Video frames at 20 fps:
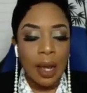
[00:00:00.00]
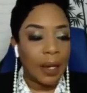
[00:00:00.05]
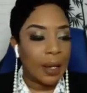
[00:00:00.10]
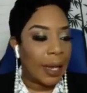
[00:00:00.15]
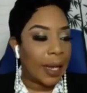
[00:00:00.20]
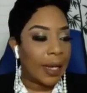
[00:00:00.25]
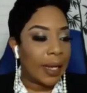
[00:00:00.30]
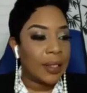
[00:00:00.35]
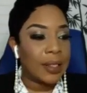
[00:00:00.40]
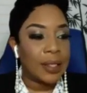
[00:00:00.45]

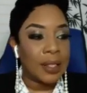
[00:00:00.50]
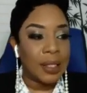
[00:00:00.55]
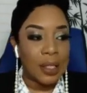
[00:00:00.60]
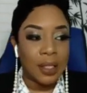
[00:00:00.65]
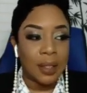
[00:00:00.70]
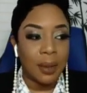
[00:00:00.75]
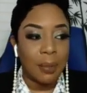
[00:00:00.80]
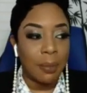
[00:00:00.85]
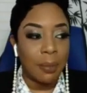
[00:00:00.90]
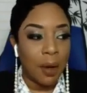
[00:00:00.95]
And I can see
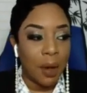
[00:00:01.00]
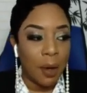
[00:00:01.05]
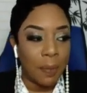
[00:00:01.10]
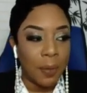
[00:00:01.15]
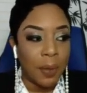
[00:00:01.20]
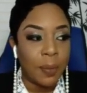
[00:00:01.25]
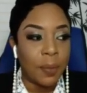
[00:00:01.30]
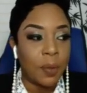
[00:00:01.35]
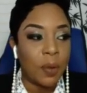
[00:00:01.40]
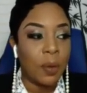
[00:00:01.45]
some more
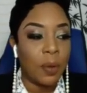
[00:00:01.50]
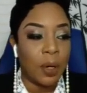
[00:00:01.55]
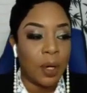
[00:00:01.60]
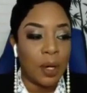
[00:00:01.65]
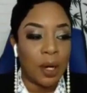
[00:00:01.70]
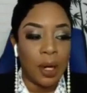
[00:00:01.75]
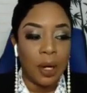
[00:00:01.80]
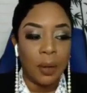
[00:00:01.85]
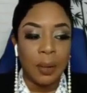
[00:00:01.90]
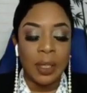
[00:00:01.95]
people who are
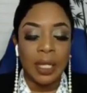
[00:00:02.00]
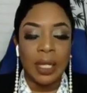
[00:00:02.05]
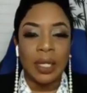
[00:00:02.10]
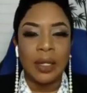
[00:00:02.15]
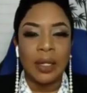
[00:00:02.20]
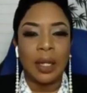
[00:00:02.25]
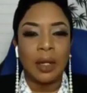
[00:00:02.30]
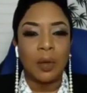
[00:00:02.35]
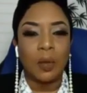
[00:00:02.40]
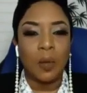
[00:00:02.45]
coming
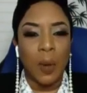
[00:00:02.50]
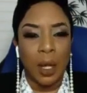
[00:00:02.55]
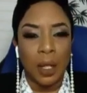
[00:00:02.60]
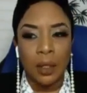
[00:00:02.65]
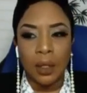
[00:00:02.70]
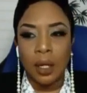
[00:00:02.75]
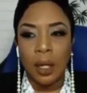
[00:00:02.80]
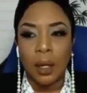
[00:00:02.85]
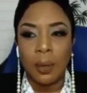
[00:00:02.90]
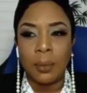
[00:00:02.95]
in and
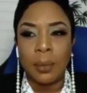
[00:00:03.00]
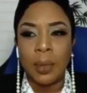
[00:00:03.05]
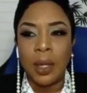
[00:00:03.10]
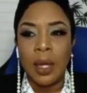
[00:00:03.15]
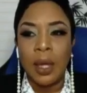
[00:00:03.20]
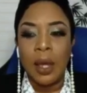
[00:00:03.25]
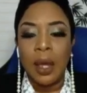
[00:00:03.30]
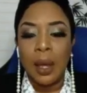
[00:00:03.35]
welcome.